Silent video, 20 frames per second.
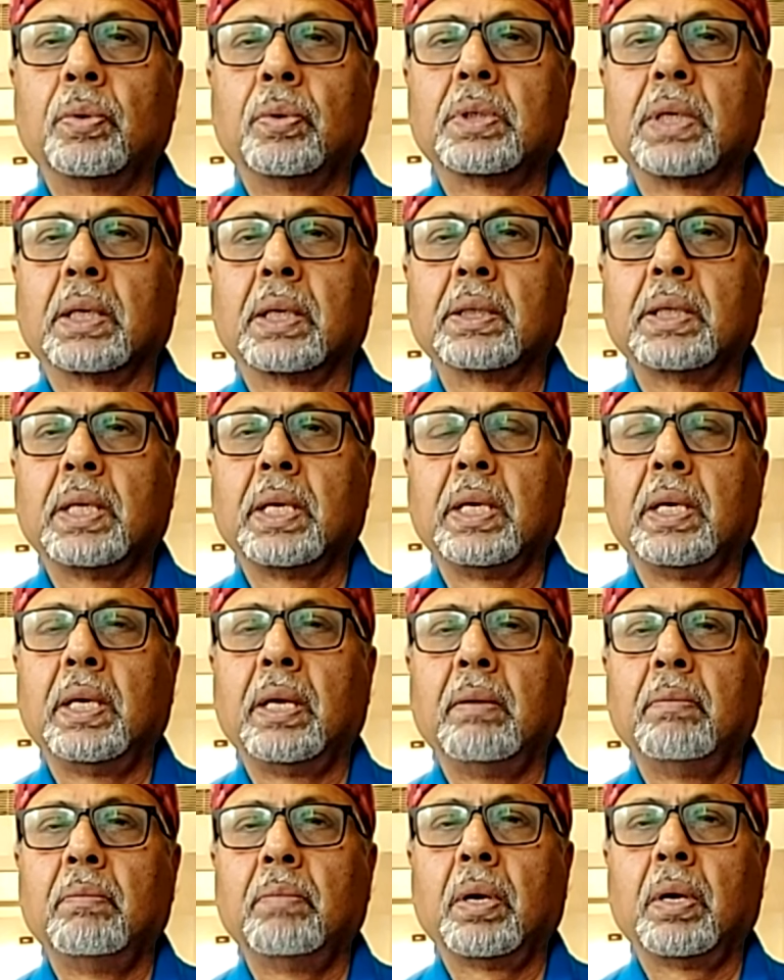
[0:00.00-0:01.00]
would succeed
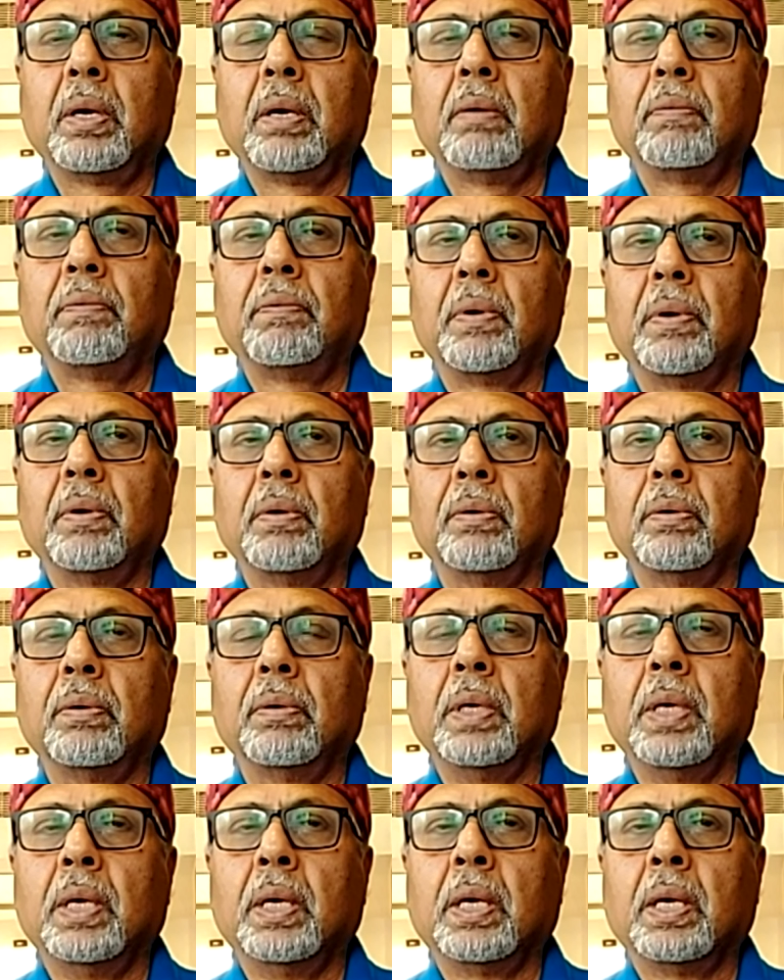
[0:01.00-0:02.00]
him and
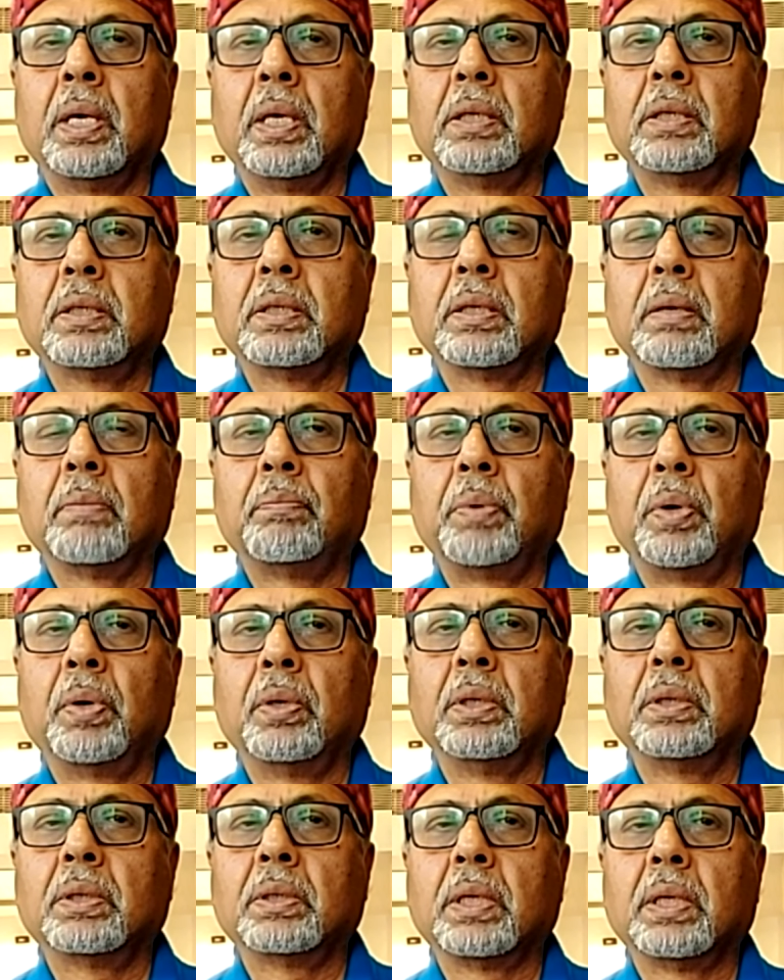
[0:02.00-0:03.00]
follow his
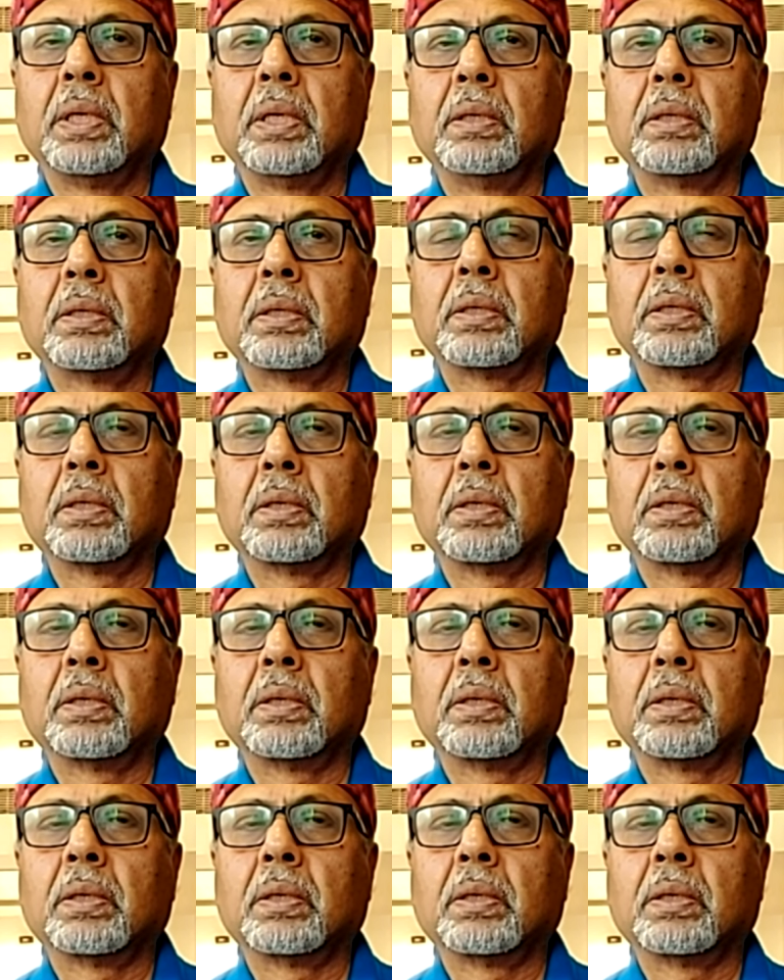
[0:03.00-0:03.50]
policies,